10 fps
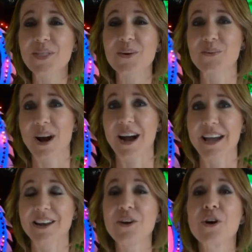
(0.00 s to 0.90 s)
the
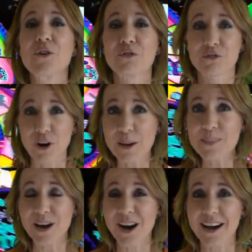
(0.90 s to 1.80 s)
ride from
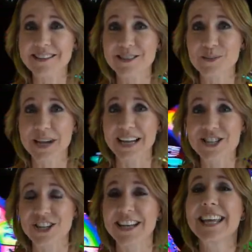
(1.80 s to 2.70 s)
the Haunted
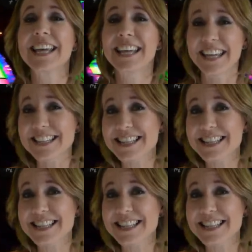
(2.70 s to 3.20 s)
Mansion. He's